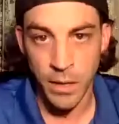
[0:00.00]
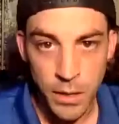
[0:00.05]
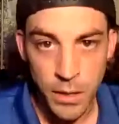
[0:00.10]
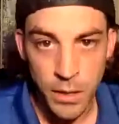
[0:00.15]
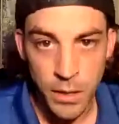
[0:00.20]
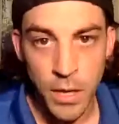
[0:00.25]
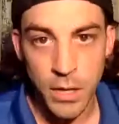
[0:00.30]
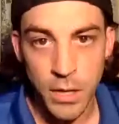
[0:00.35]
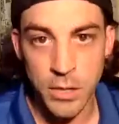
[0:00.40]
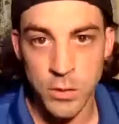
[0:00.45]

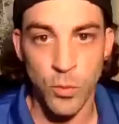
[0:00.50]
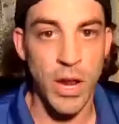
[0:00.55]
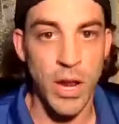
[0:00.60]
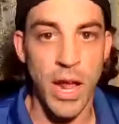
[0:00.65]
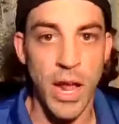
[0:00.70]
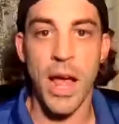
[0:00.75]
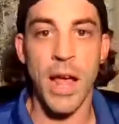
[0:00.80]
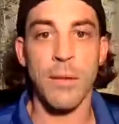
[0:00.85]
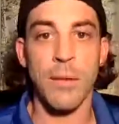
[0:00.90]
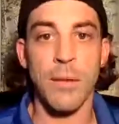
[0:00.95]
Because we're not
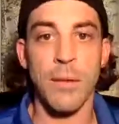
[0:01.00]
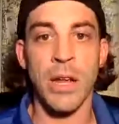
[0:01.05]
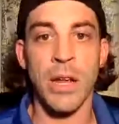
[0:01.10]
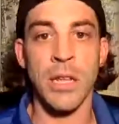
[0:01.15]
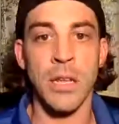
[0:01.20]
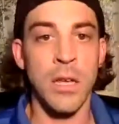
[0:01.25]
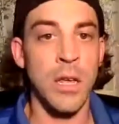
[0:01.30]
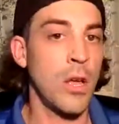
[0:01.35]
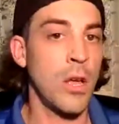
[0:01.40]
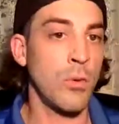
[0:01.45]
high and
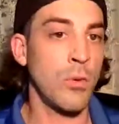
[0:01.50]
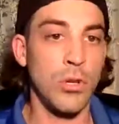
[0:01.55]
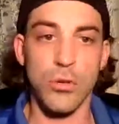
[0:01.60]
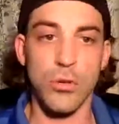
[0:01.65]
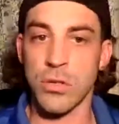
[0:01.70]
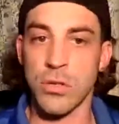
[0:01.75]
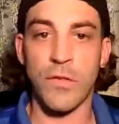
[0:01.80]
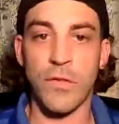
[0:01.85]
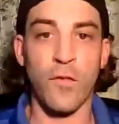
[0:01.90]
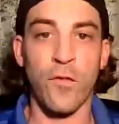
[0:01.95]
mighty. We do
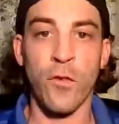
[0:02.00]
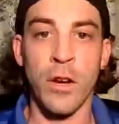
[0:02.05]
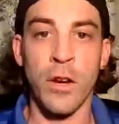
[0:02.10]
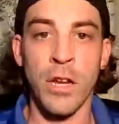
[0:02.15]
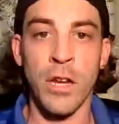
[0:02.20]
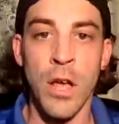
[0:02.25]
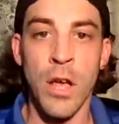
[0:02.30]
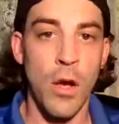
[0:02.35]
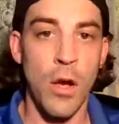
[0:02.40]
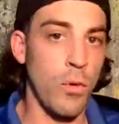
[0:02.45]
this for
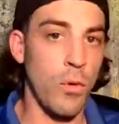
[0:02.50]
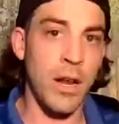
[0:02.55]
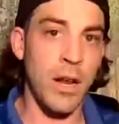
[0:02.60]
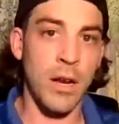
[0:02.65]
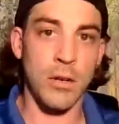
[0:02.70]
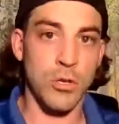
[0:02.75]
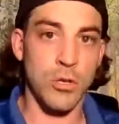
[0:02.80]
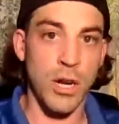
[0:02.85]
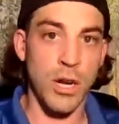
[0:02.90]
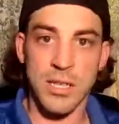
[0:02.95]
free. We're
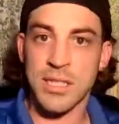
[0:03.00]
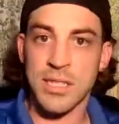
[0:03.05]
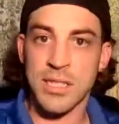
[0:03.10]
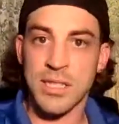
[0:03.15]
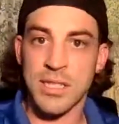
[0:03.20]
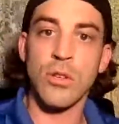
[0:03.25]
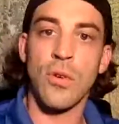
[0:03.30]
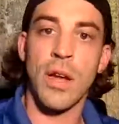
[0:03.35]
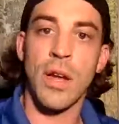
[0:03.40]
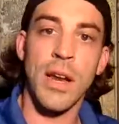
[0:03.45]
not trying to sell
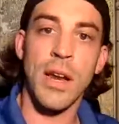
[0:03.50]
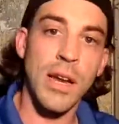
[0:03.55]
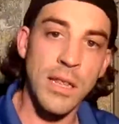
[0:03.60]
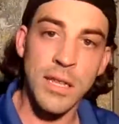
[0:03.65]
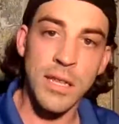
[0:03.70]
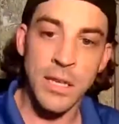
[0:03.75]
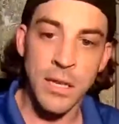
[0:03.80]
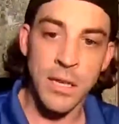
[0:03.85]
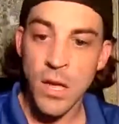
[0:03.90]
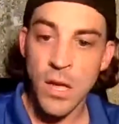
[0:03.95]
you on
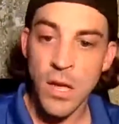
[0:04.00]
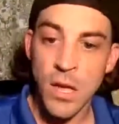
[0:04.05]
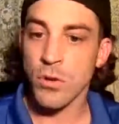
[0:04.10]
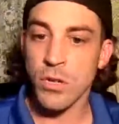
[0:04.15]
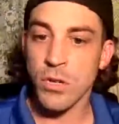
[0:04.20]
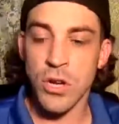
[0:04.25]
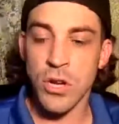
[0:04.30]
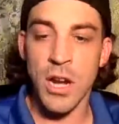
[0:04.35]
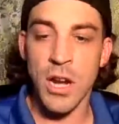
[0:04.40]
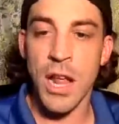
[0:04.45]
anything. We're
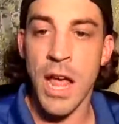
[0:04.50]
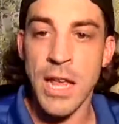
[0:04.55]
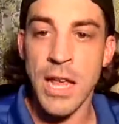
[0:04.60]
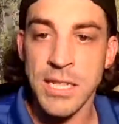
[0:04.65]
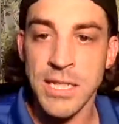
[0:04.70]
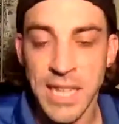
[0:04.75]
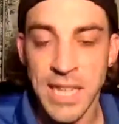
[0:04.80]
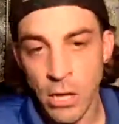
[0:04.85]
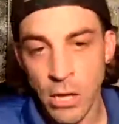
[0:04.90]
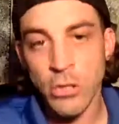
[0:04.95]
just trying to
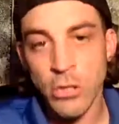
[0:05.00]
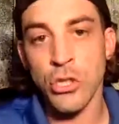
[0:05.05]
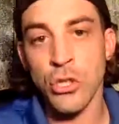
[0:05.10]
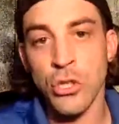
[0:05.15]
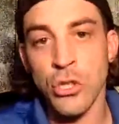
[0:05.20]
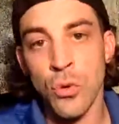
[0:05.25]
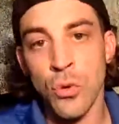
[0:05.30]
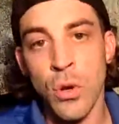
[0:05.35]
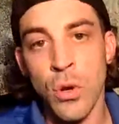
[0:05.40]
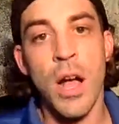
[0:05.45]
sell
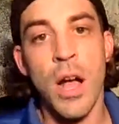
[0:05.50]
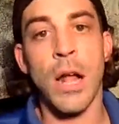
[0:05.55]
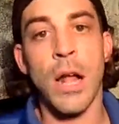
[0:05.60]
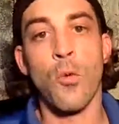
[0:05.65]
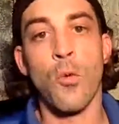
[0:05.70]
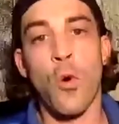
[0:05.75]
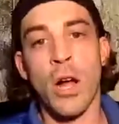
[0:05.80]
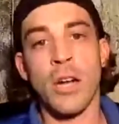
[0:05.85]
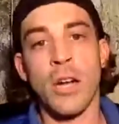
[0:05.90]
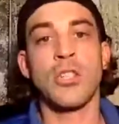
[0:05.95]
you
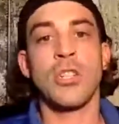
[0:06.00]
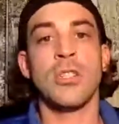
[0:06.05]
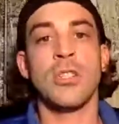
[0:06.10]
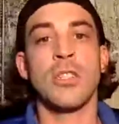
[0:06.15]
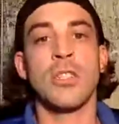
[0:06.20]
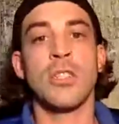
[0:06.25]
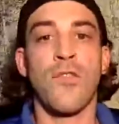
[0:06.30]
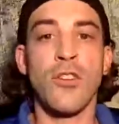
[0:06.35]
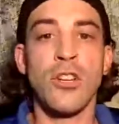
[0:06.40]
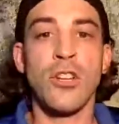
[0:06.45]
on watching
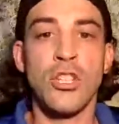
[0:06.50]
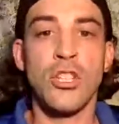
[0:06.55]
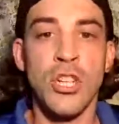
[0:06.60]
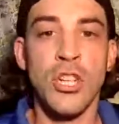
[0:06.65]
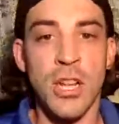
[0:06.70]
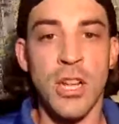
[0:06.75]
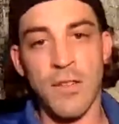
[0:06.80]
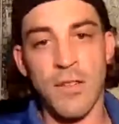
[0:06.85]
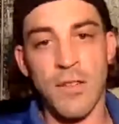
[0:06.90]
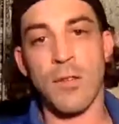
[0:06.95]
this free
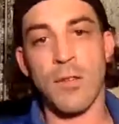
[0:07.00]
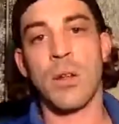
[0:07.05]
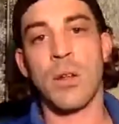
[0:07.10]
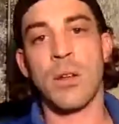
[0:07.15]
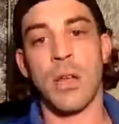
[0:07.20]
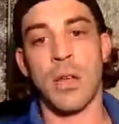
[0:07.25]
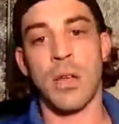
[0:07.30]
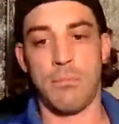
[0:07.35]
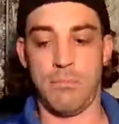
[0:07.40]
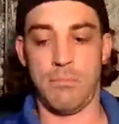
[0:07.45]
shit every
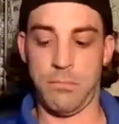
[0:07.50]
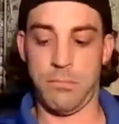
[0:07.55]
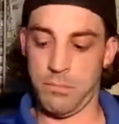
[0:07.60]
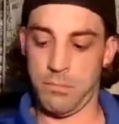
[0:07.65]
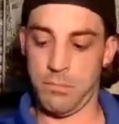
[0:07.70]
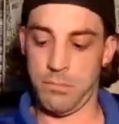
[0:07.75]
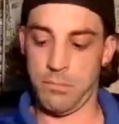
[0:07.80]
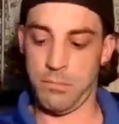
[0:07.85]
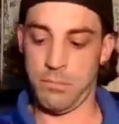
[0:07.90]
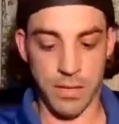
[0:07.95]
Monday.
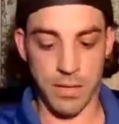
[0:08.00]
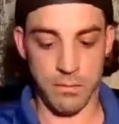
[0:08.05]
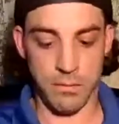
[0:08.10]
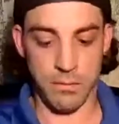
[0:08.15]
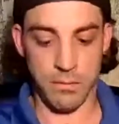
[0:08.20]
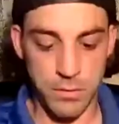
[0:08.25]
That's it.